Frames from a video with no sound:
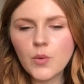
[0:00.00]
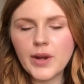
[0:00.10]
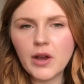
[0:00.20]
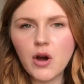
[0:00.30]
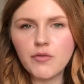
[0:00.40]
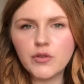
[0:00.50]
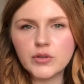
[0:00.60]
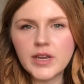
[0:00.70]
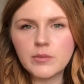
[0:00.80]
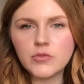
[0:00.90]
when I got a
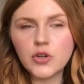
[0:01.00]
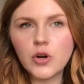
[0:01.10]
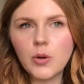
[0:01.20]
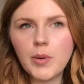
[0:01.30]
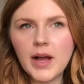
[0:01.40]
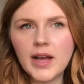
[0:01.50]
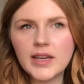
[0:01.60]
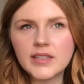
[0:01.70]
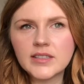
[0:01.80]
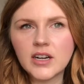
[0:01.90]
full-time job,
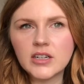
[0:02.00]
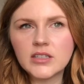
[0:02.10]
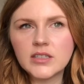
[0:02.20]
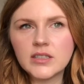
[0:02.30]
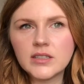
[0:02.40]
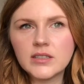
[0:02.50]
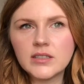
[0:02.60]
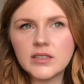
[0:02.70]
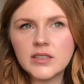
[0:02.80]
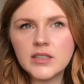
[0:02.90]
I started,
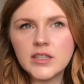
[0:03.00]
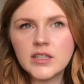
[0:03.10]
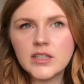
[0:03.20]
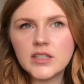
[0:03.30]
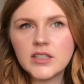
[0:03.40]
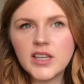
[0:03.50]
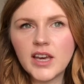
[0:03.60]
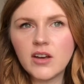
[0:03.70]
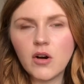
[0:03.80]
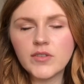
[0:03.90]

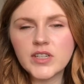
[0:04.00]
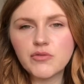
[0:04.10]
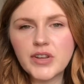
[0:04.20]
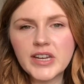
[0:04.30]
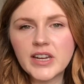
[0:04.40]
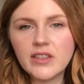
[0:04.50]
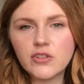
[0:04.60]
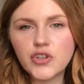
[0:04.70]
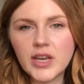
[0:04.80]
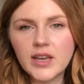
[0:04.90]
obviously reining in
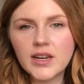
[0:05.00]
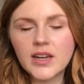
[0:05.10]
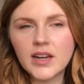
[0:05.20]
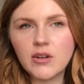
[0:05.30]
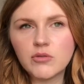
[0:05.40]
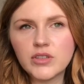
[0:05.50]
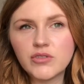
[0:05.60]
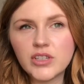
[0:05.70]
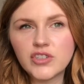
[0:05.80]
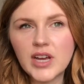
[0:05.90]
the drinking, and I only
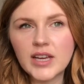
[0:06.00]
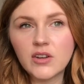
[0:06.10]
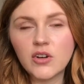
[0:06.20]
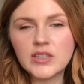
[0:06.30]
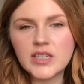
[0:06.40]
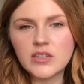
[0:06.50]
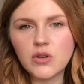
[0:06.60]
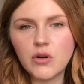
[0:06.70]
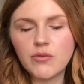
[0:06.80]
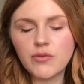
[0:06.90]
really drank on days
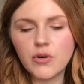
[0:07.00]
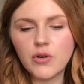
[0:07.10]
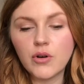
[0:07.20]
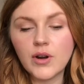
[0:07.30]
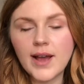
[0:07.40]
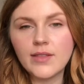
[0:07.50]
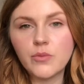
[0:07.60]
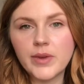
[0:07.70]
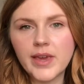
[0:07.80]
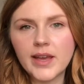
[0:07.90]
off or at the
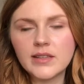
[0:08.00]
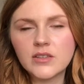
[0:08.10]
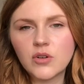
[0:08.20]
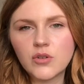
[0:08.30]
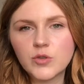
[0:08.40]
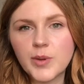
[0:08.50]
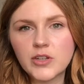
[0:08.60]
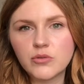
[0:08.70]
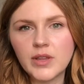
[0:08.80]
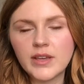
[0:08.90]
weekends or
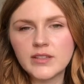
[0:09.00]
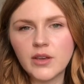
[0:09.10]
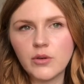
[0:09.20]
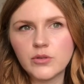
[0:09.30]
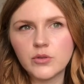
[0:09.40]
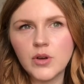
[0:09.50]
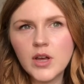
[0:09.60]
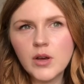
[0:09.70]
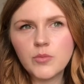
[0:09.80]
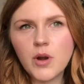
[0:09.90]
special nights out. So
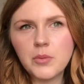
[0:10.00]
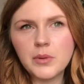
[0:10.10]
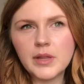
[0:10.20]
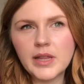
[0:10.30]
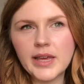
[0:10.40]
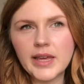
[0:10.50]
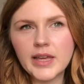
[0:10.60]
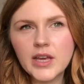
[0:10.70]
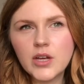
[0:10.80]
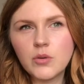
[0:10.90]
probably
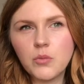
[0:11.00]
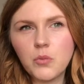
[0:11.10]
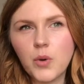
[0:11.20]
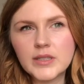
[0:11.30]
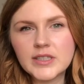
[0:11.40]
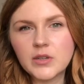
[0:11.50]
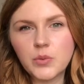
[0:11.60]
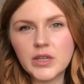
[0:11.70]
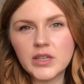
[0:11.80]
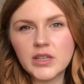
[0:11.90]
like once a
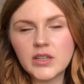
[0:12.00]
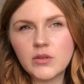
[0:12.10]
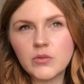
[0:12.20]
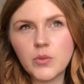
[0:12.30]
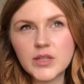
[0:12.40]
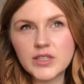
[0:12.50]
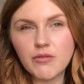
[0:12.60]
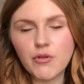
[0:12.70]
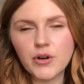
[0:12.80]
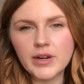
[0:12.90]
week, once a
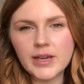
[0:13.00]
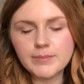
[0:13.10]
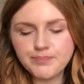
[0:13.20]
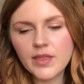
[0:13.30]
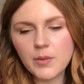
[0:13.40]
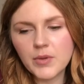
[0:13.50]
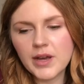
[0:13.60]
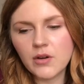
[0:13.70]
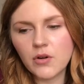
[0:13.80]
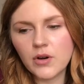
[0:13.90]
fortnight. Then when
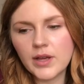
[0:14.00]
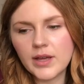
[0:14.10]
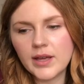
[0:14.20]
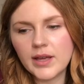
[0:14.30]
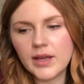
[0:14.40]
I got